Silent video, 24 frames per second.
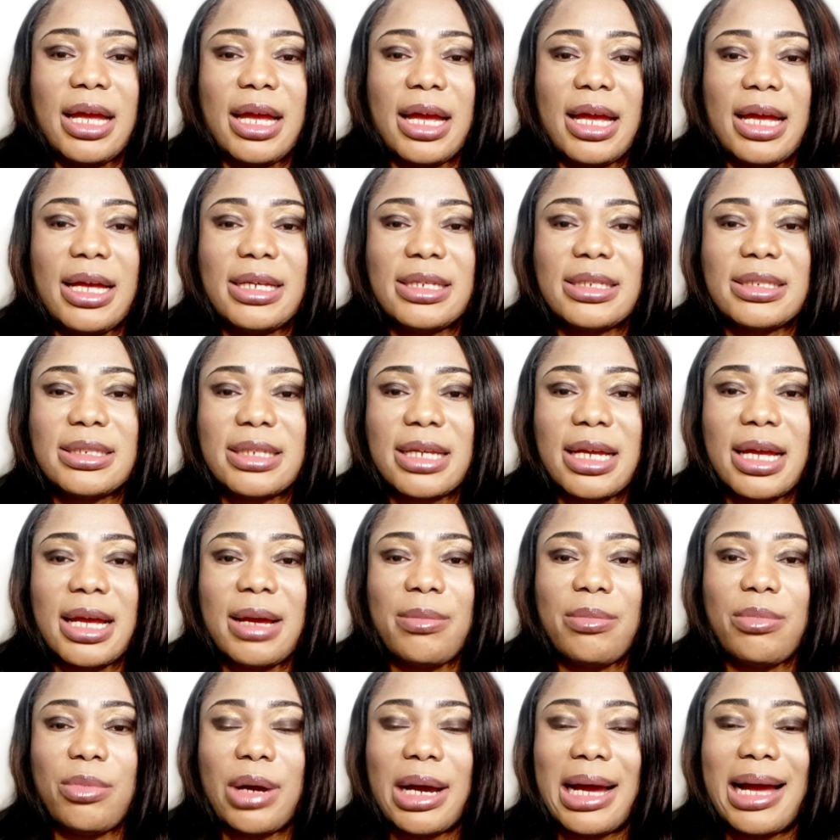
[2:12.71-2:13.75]
As
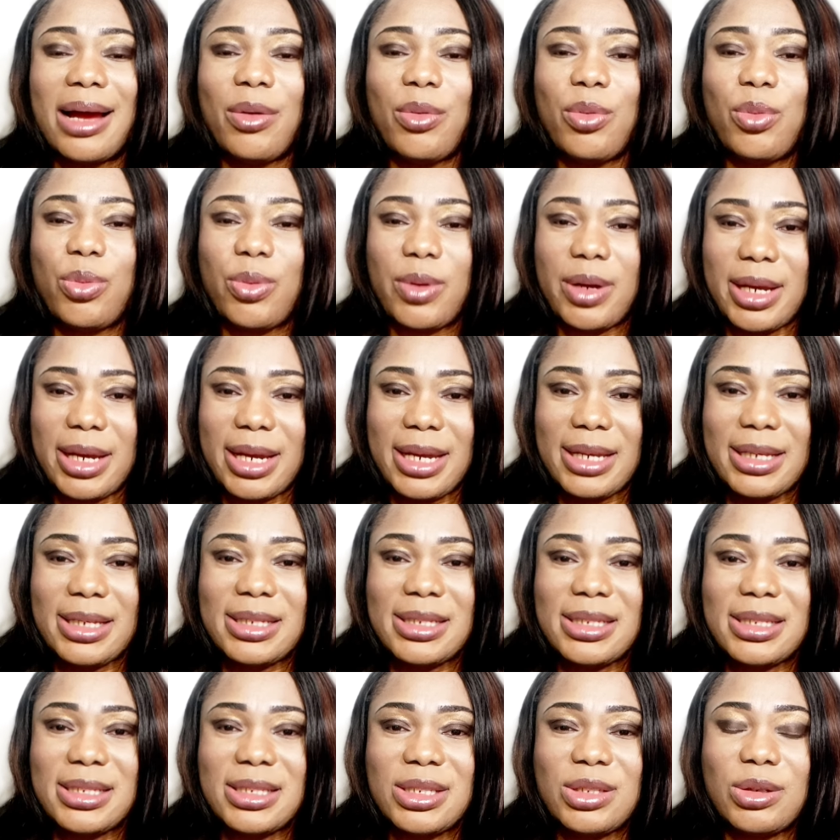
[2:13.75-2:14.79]
I'm aware,
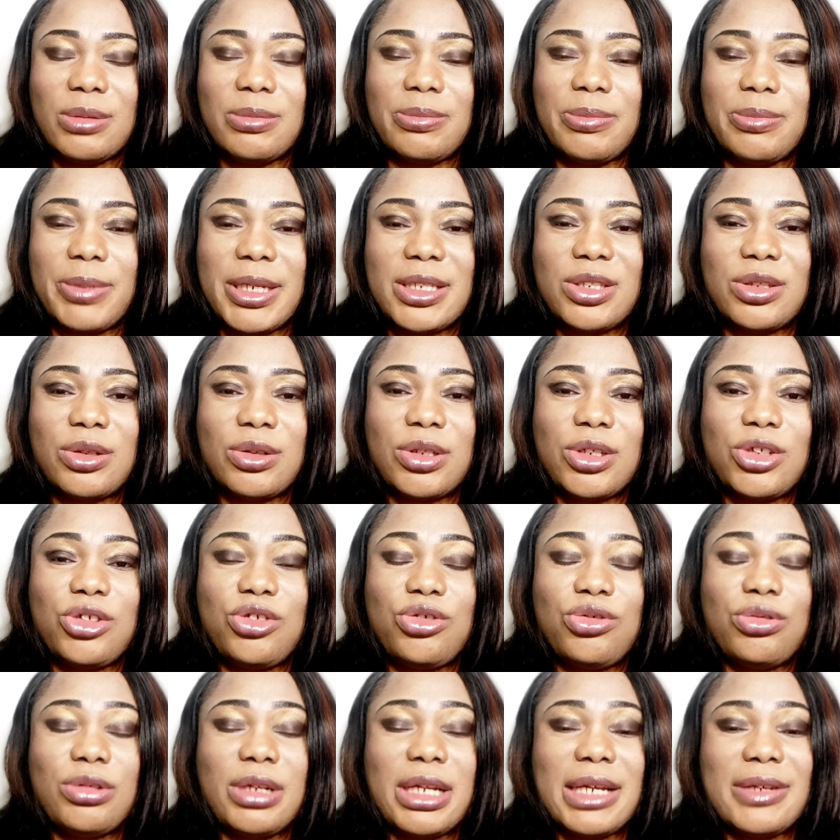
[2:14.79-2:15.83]
this is not based on a
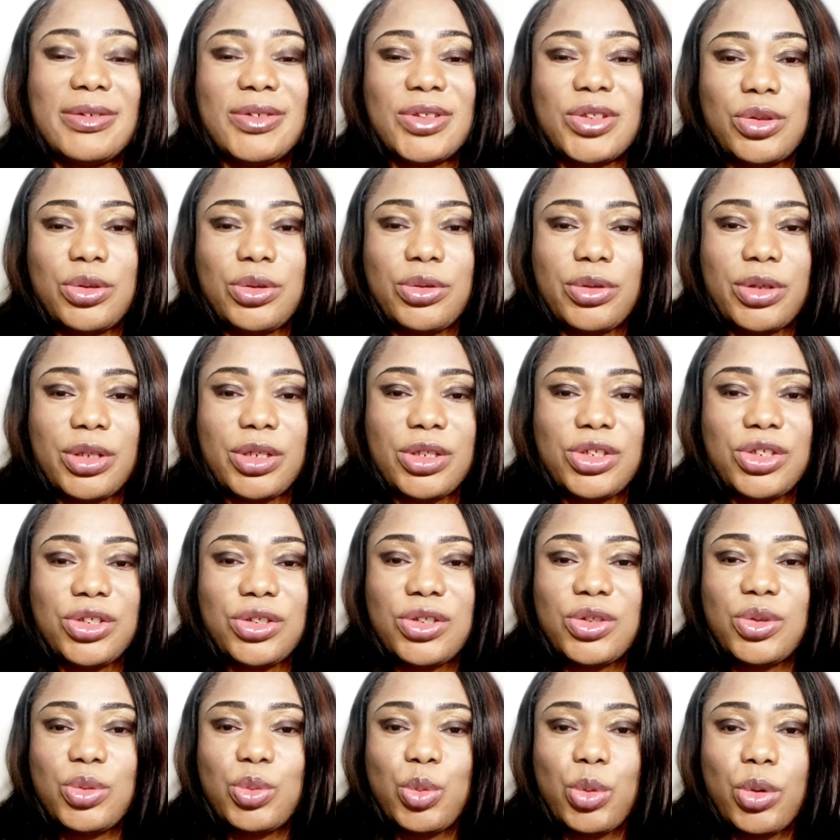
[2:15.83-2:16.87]
true life story. It's
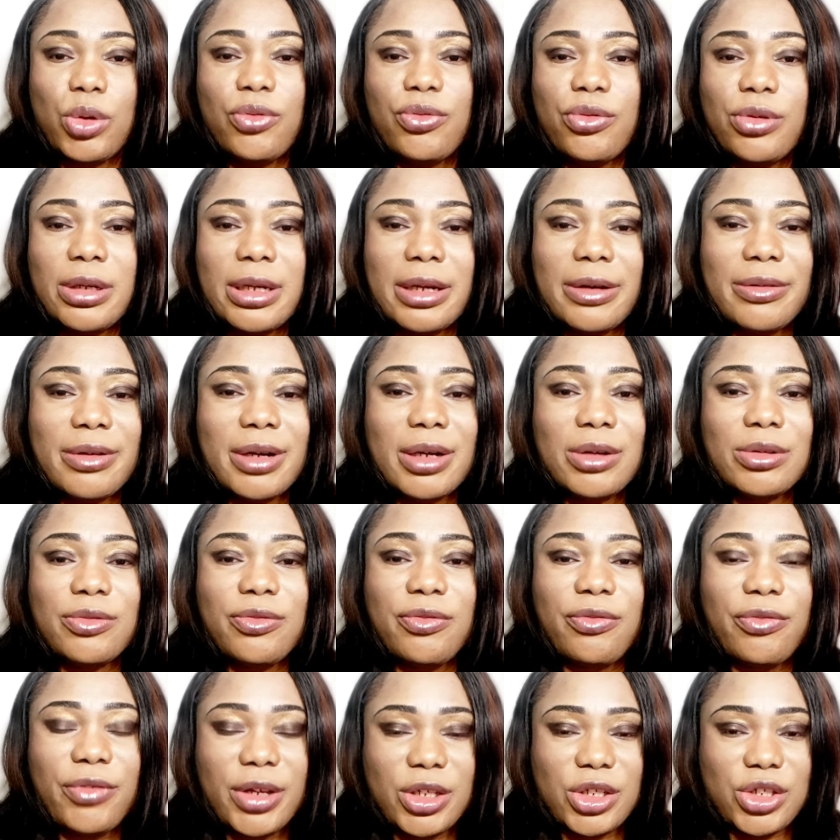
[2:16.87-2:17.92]
just woven around
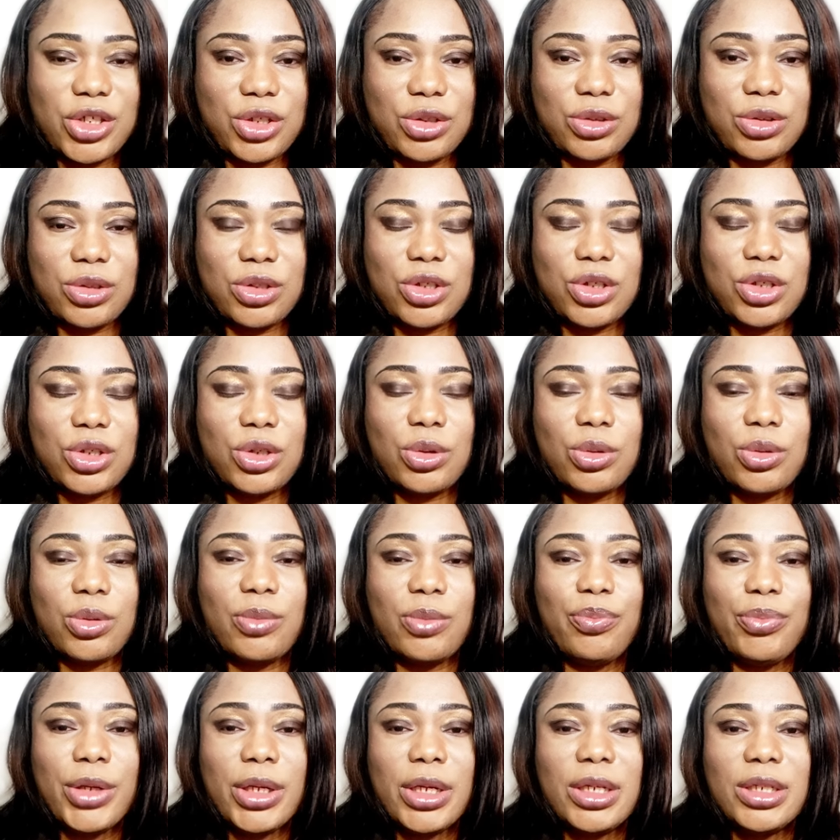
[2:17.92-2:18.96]
fiction.
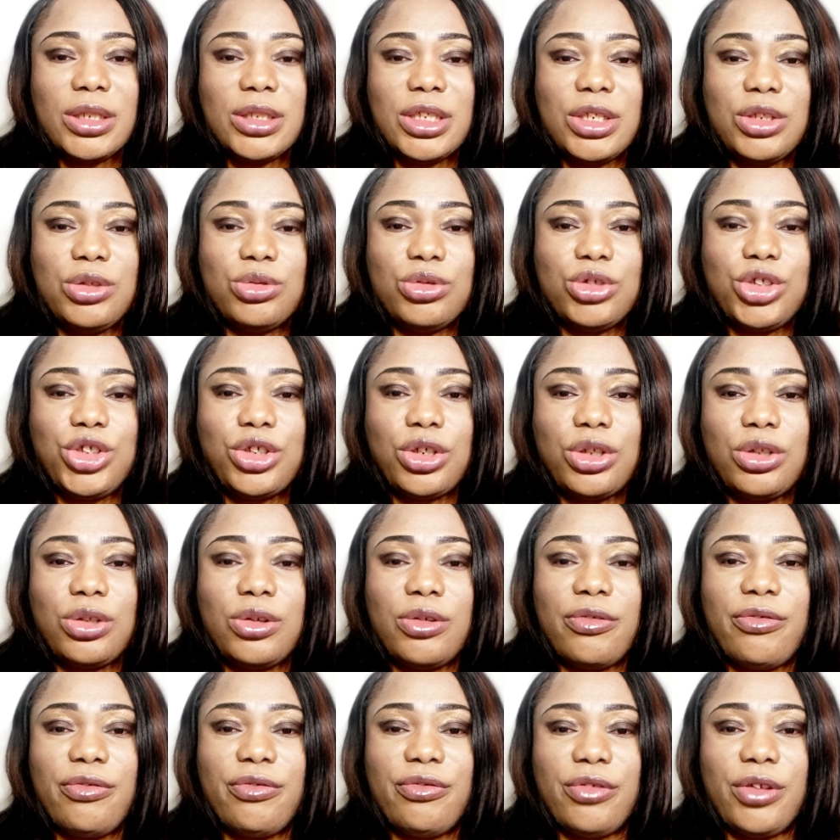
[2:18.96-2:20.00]
So the notion
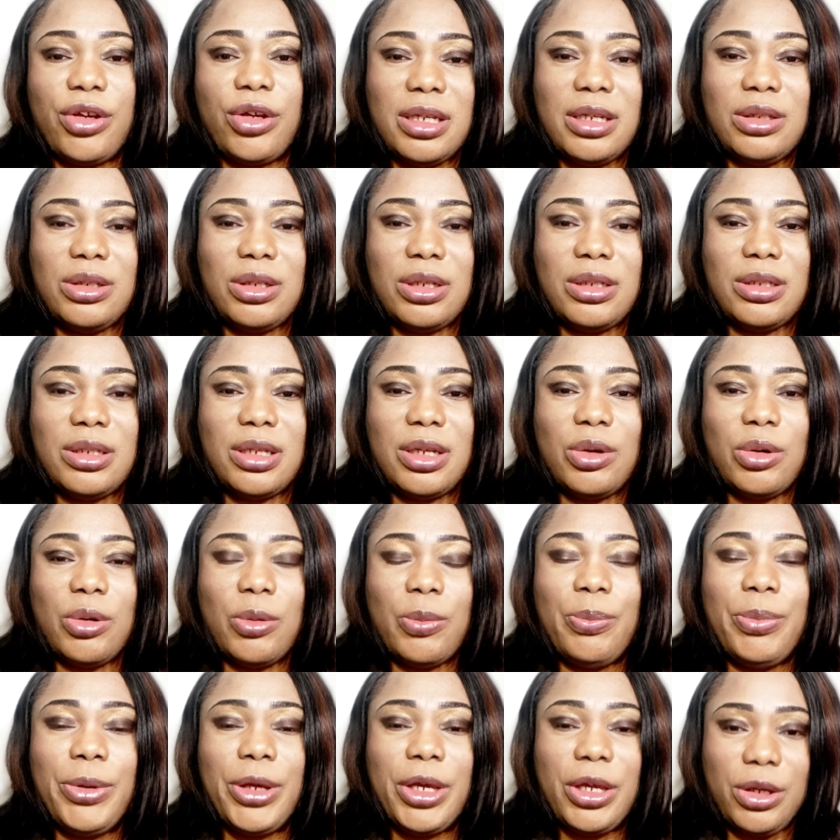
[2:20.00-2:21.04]
of, you know, the
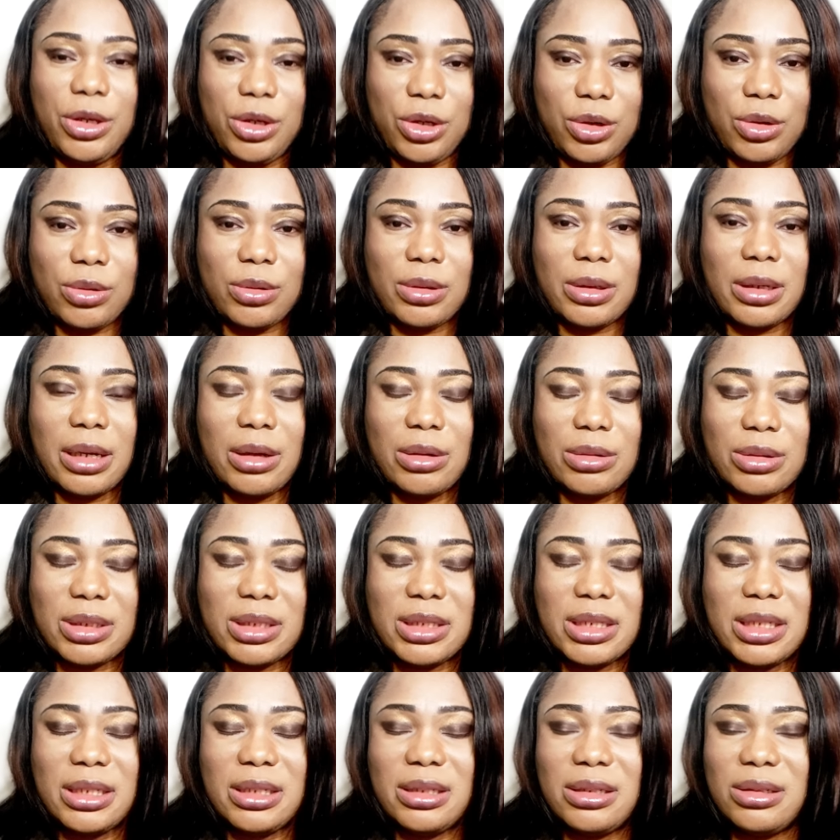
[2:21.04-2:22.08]
opinion, I would
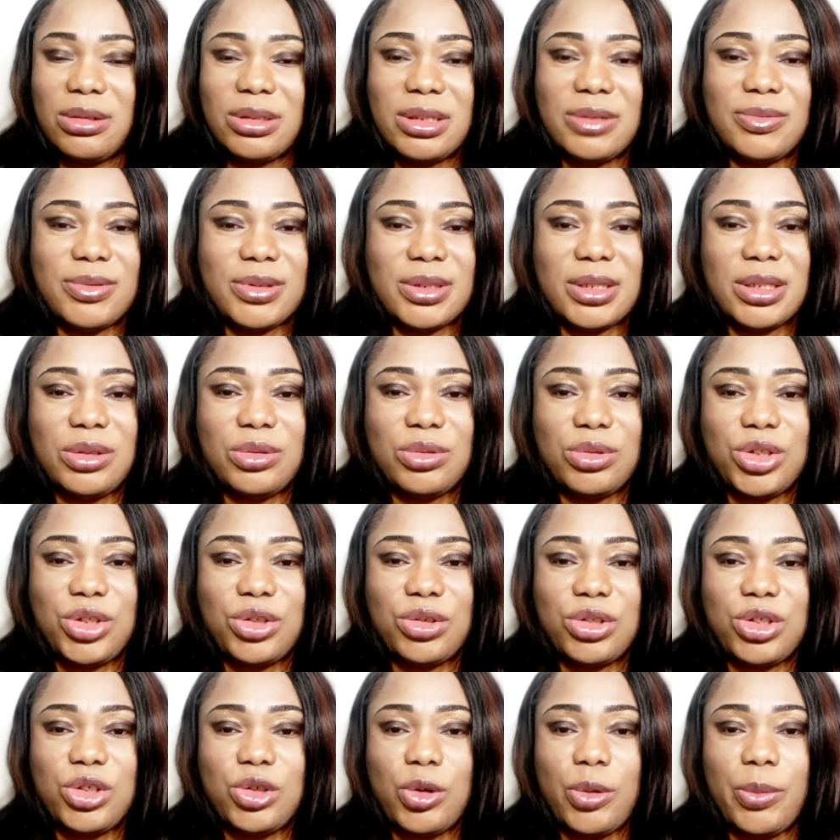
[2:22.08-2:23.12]
say, not even the
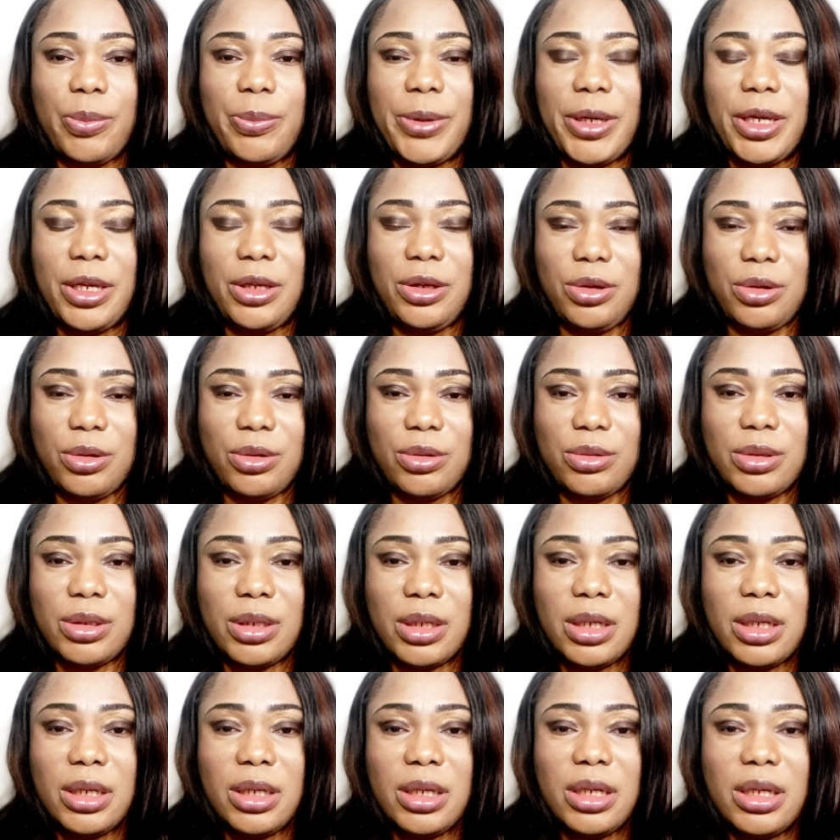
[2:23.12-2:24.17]
notion, the opinion,
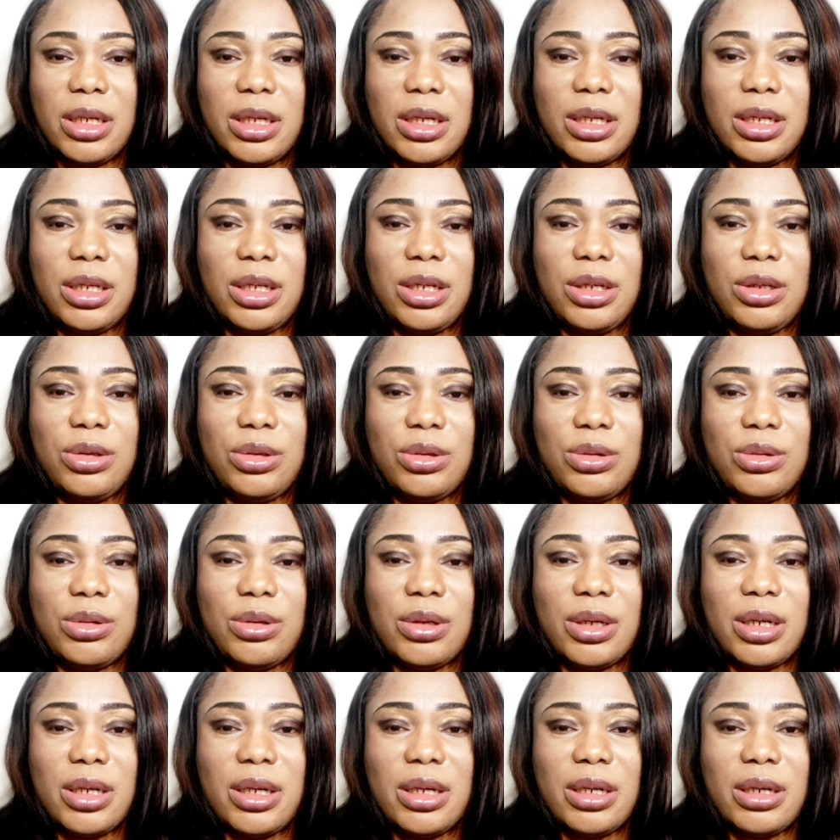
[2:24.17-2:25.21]
you
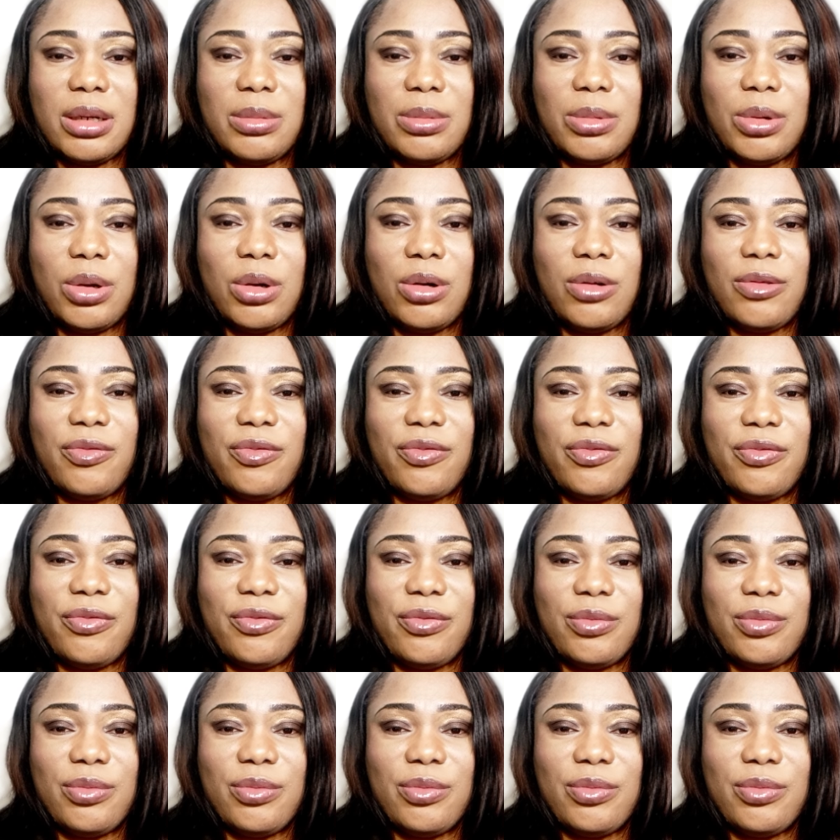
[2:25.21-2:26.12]
know, of